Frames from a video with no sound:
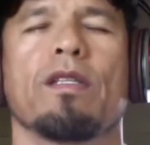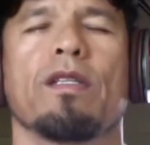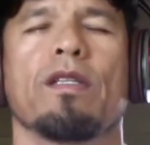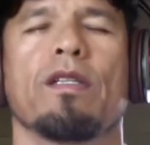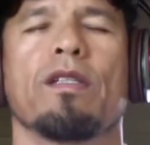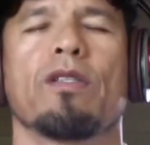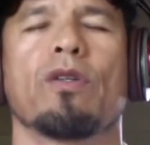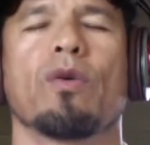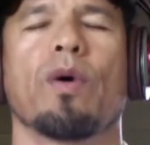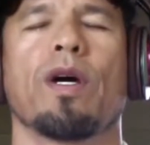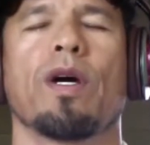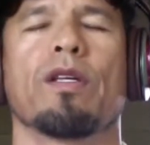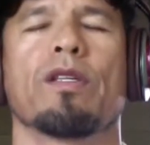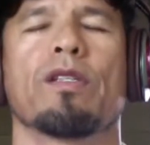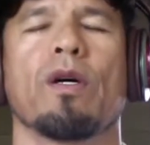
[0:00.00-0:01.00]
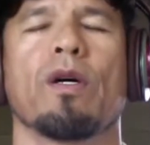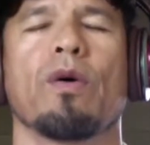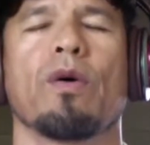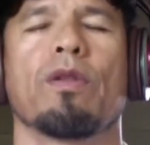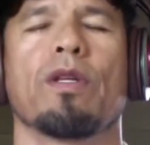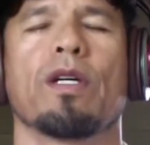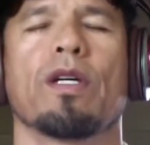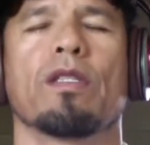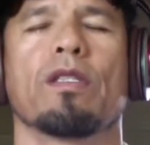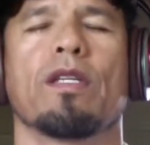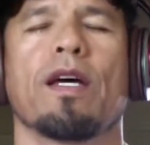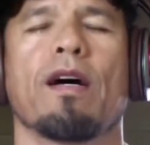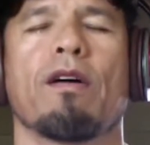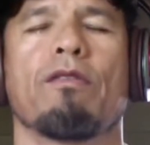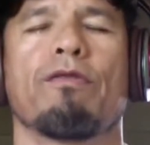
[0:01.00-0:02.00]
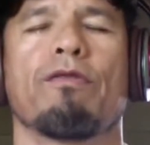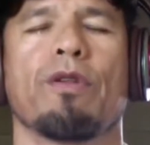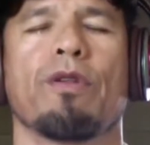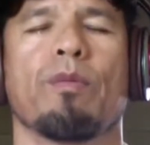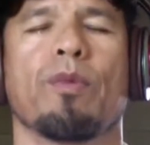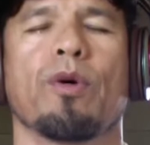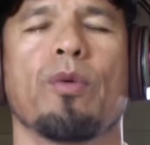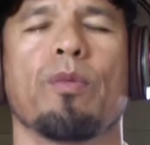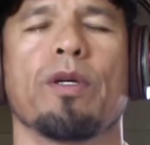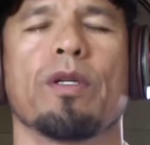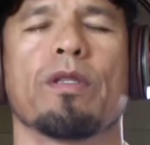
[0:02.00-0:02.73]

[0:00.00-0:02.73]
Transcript: It's a way to slow things down for the moment.